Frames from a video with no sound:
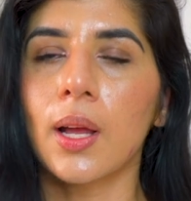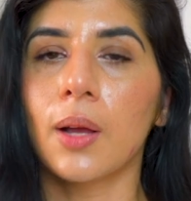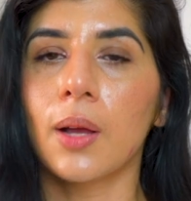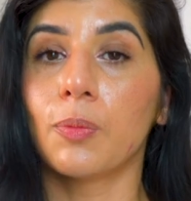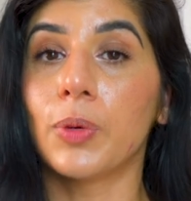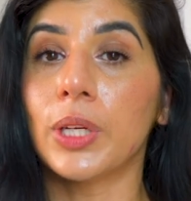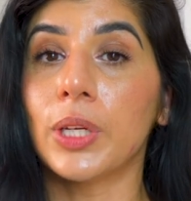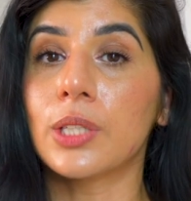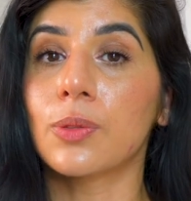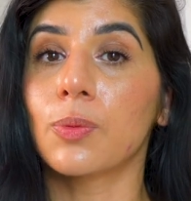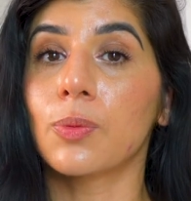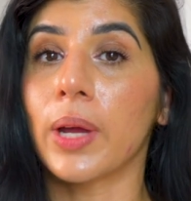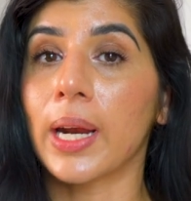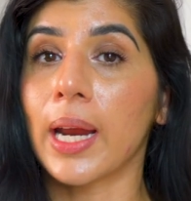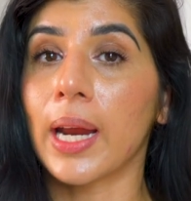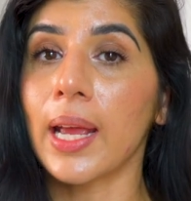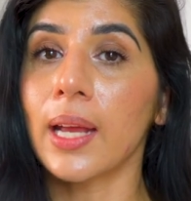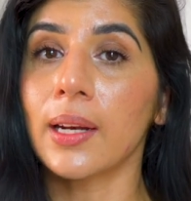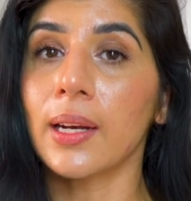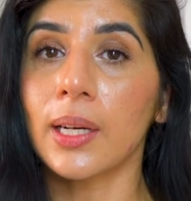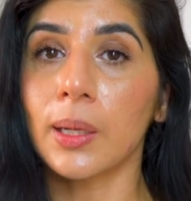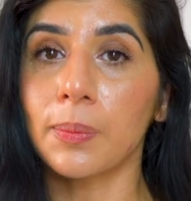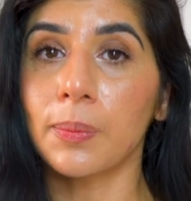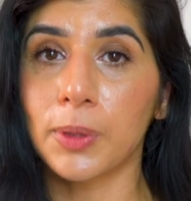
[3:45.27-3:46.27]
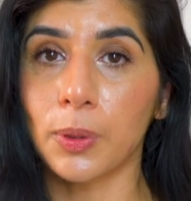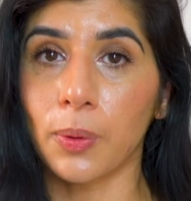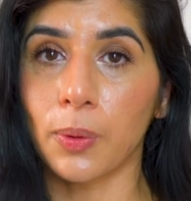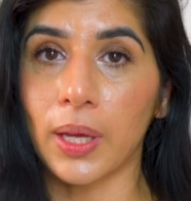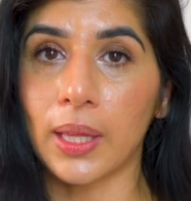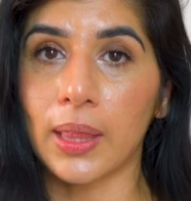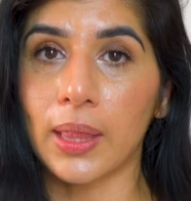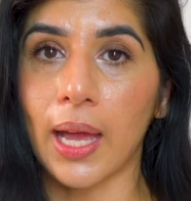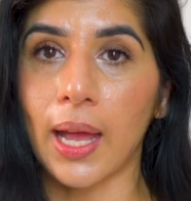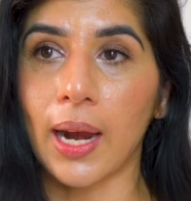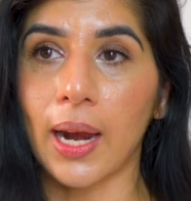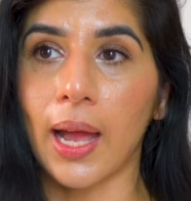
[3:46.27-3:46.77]
Which when I ended up
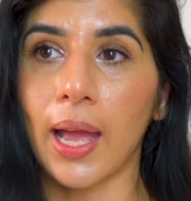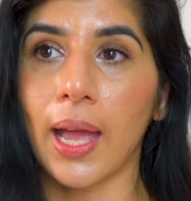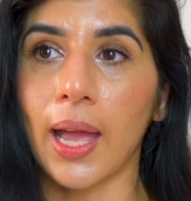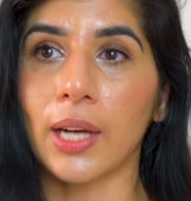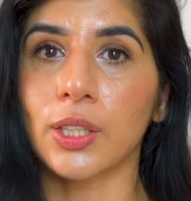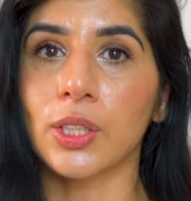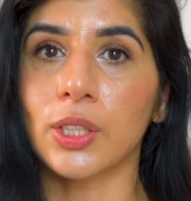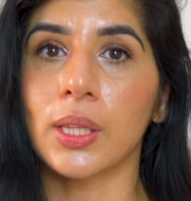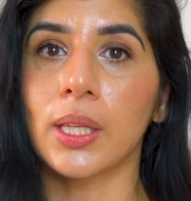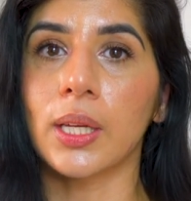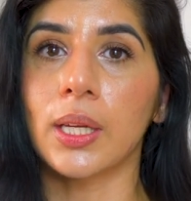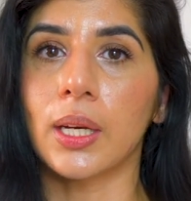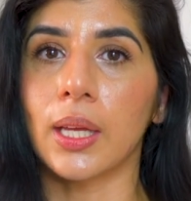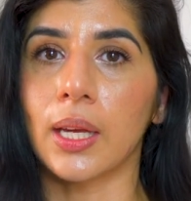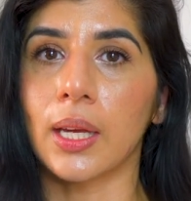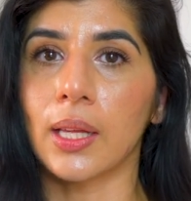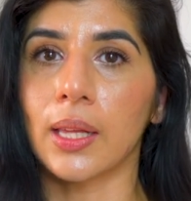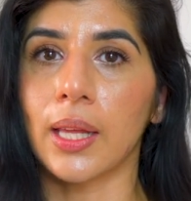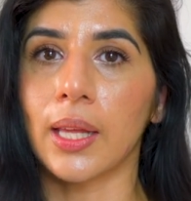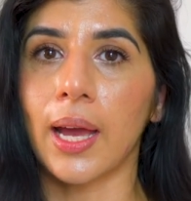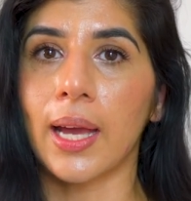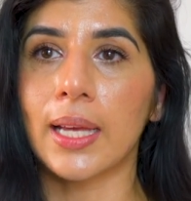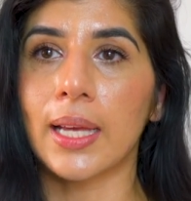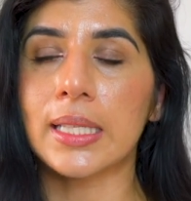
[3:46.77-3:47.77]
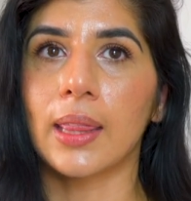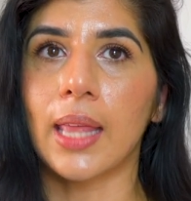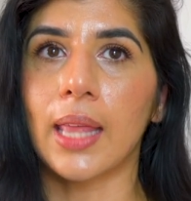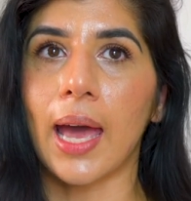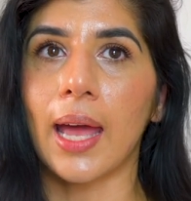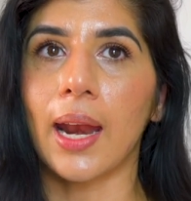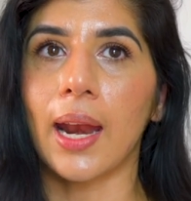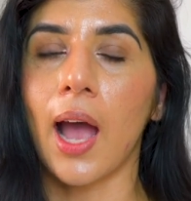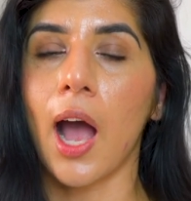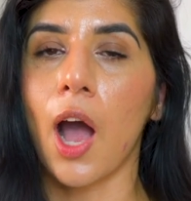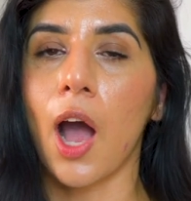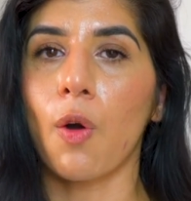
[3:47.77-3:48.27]
doing that, I actually realized
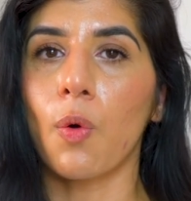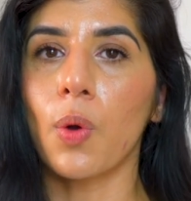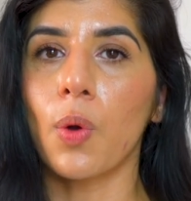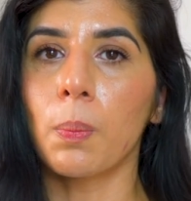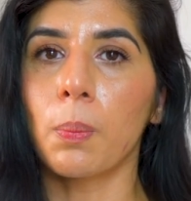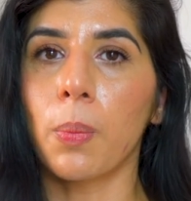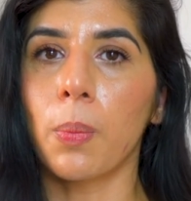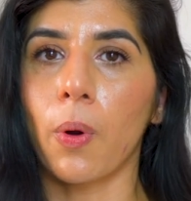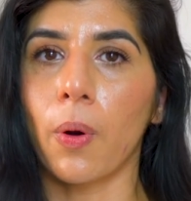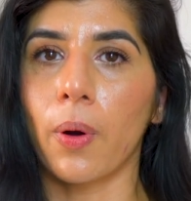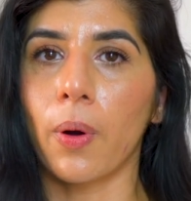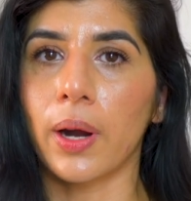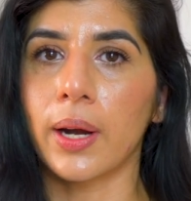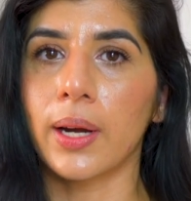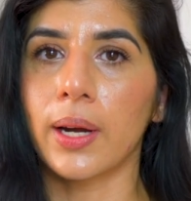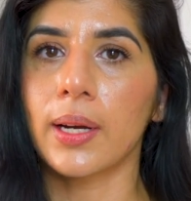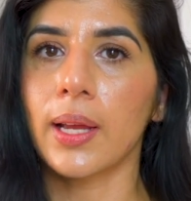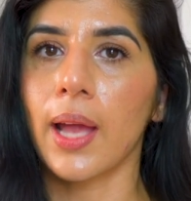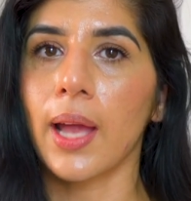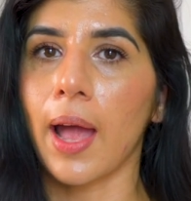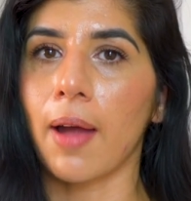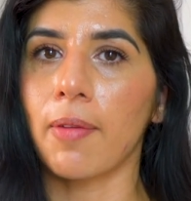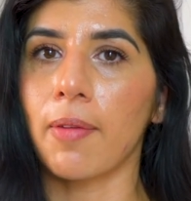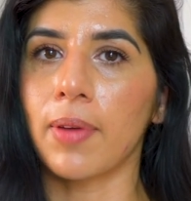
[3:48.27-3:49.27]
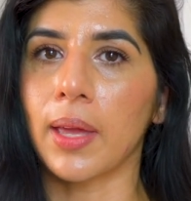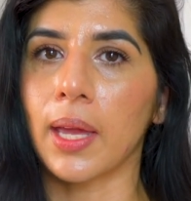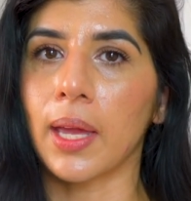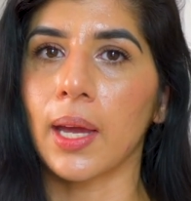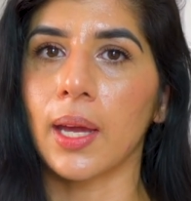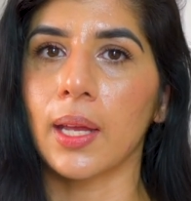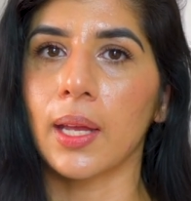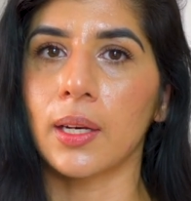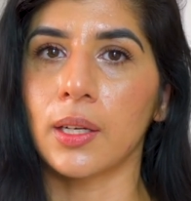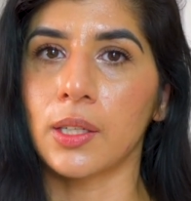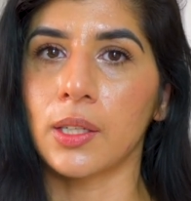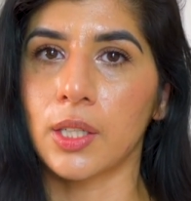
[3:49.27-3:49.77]
that how important having
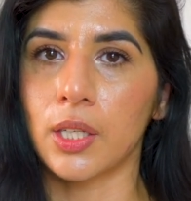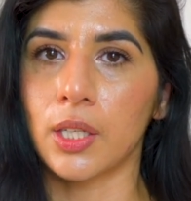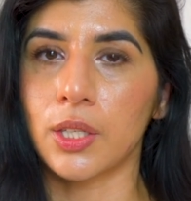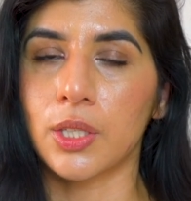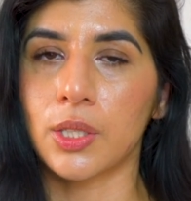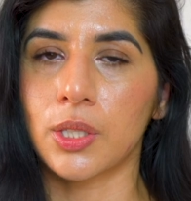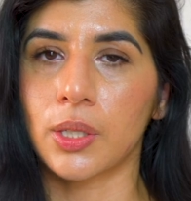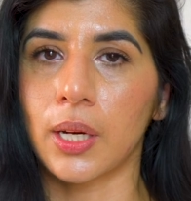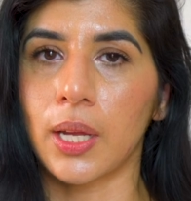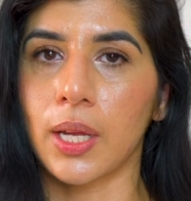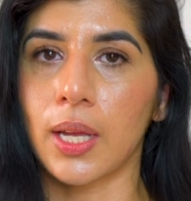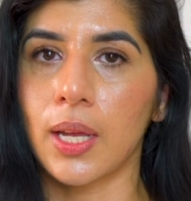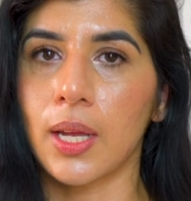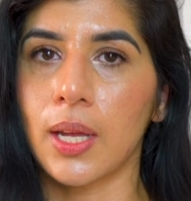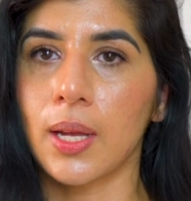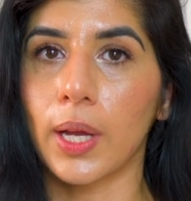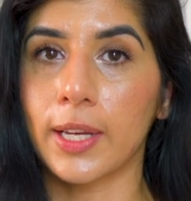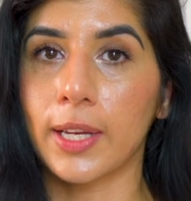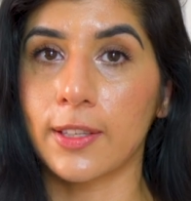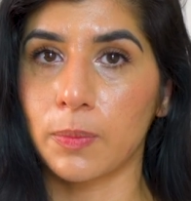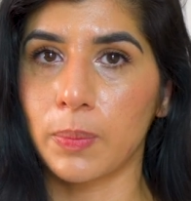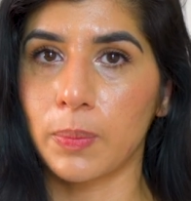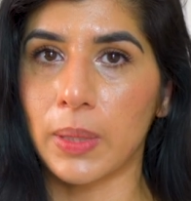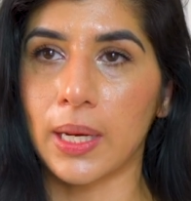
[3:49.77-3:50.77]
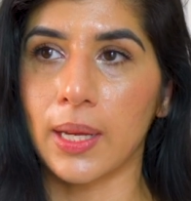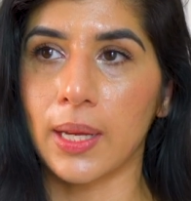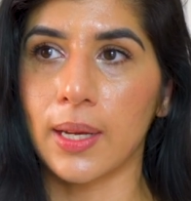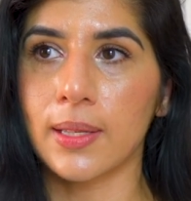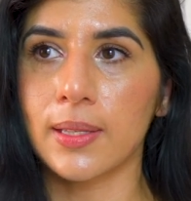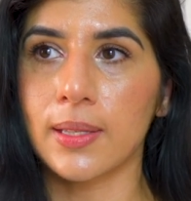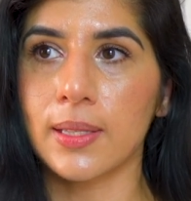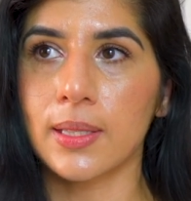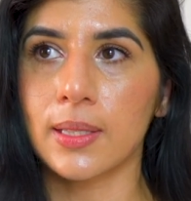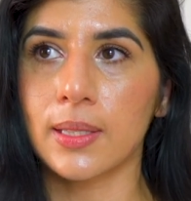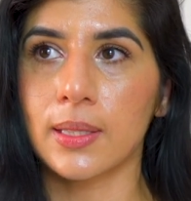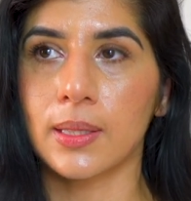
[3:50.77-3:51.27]
an industry
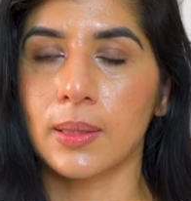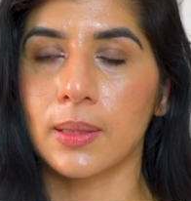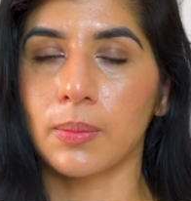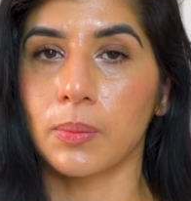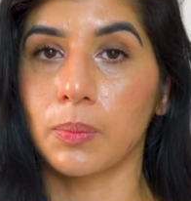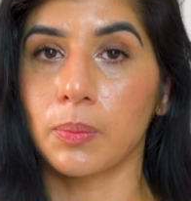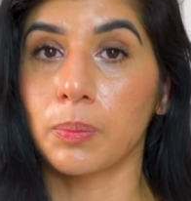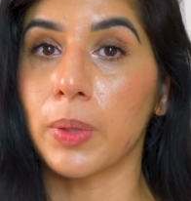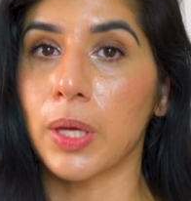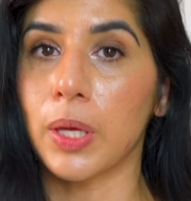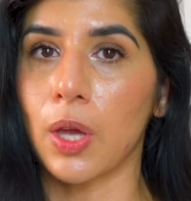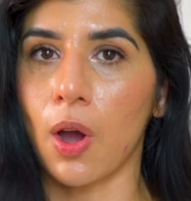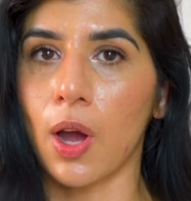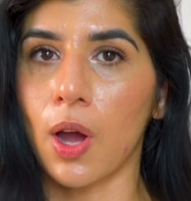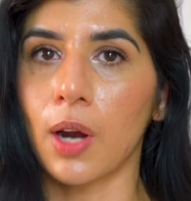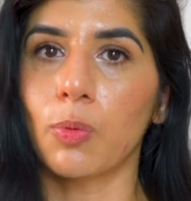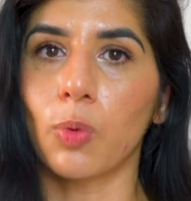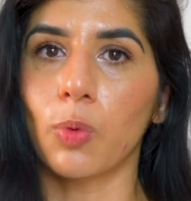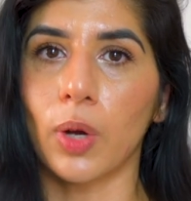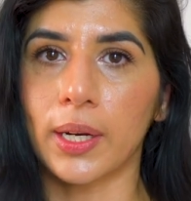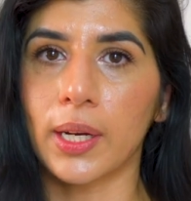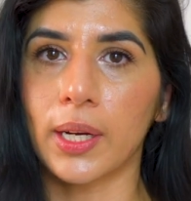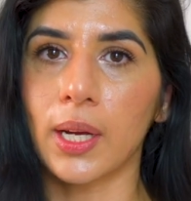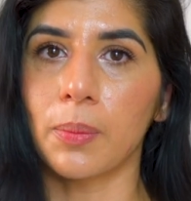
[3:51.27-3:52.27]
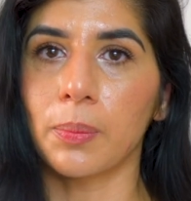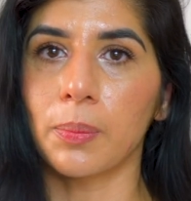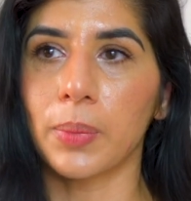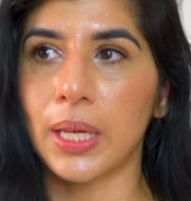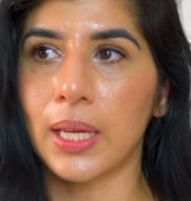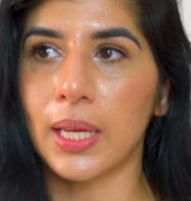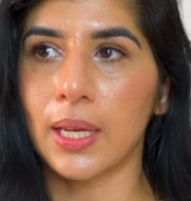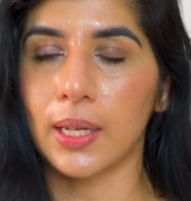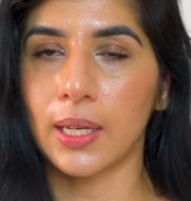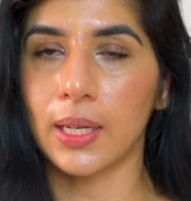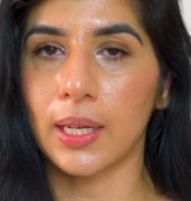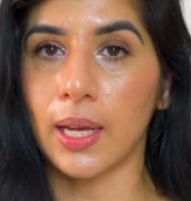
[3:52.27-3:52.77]
experience beyond one
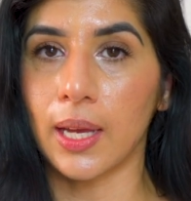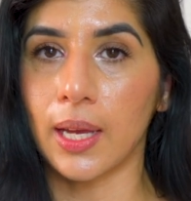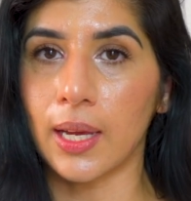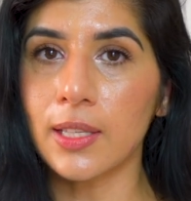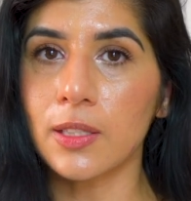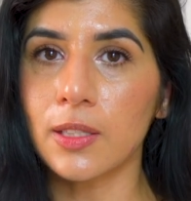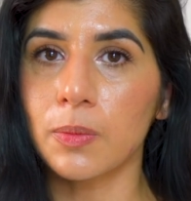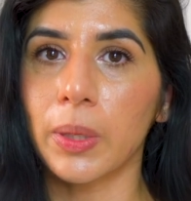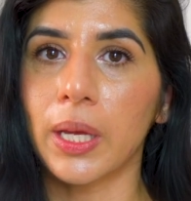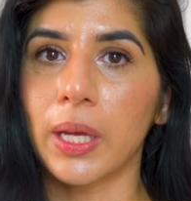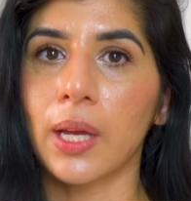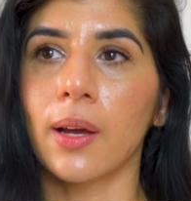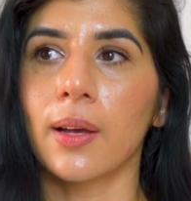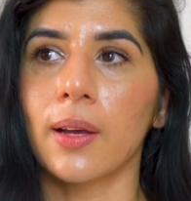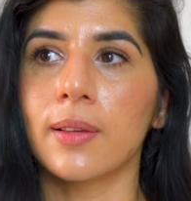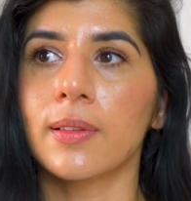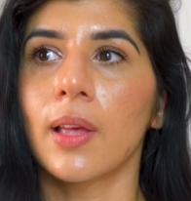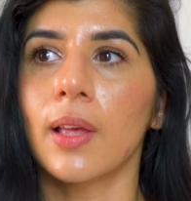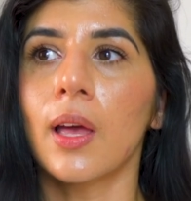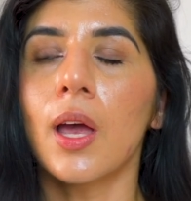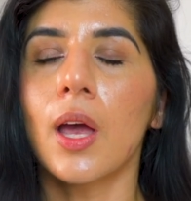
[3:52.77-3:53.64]
company is, because